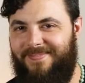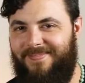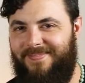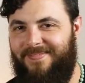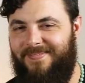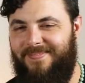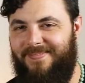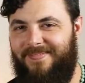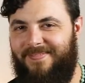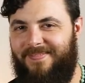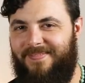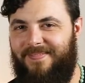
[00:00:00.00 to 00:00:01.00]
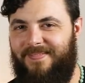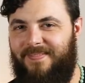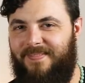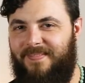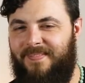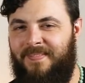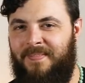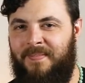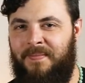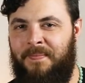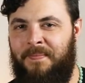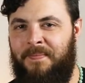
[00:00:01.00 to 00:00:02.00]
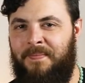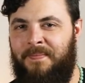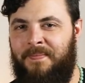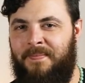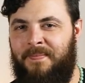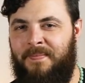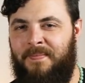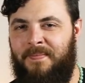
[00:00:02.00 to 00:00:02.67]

(not speaking)